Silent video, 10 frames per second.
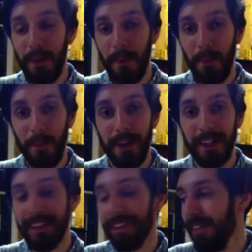
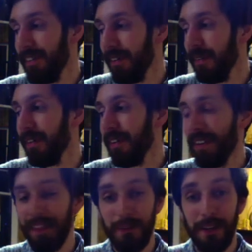1, 2,
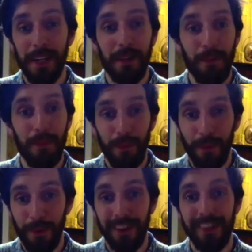3,
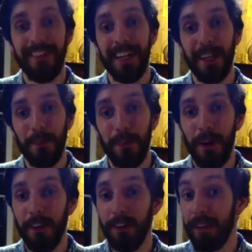4. Second
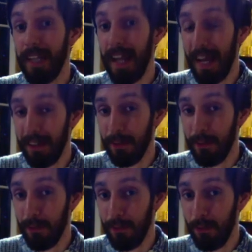bar is on the and
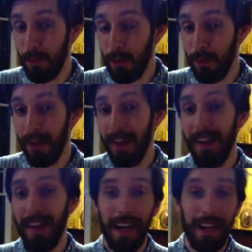of 2
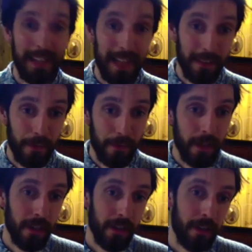and the and of
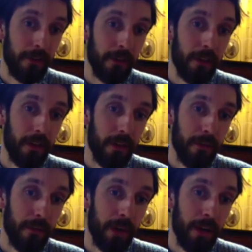3, and you're on the third
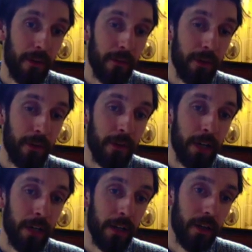fret, first
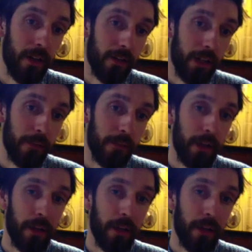string, second fret,